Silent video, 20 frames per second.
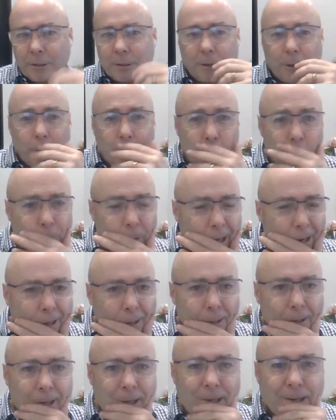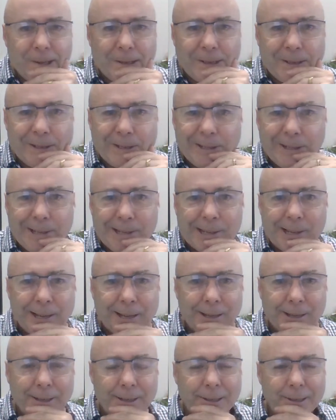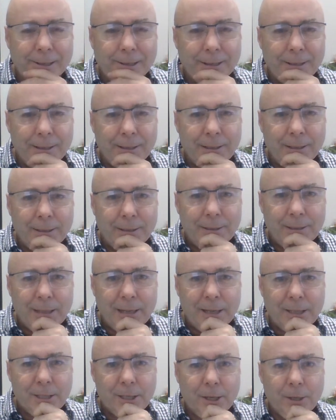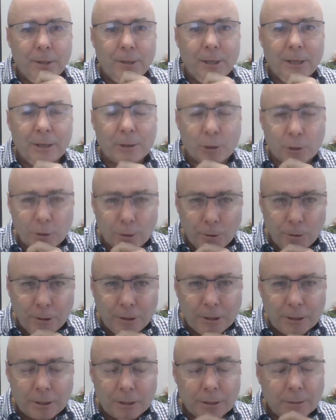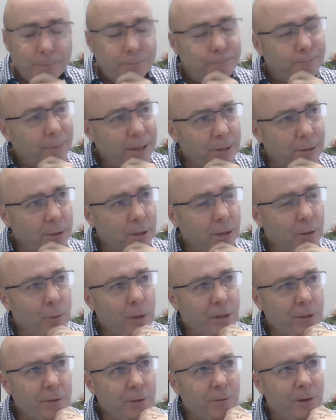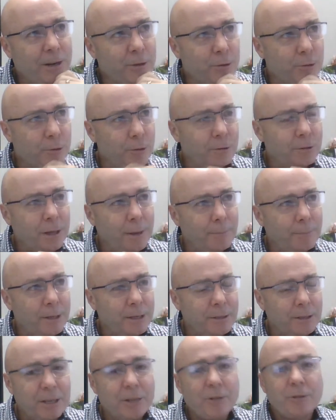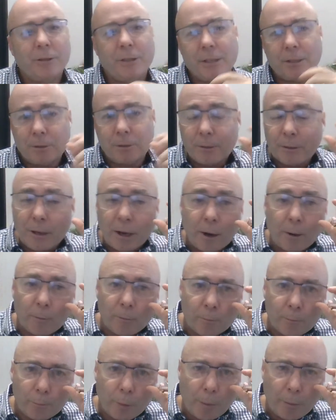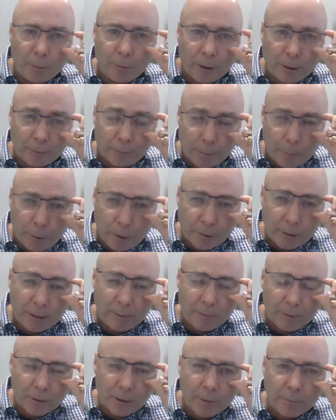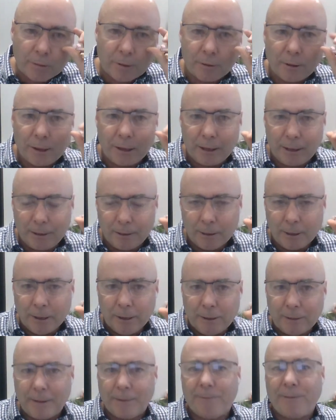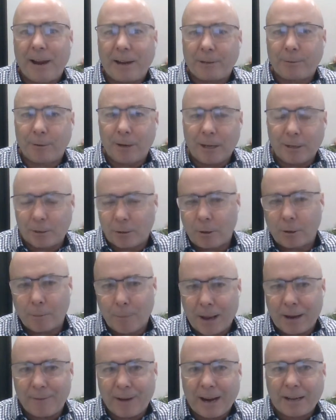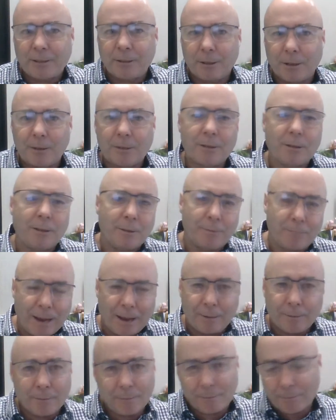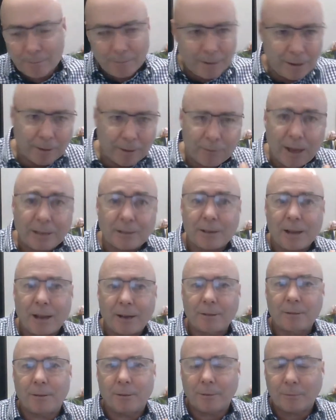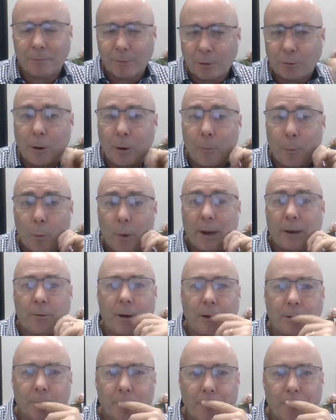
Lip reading: So so the insurance, and so the question around insurance companies initially is probably relatively positive in terms of they're factoring in a certain amount of accidents, and if that starts to drop away quite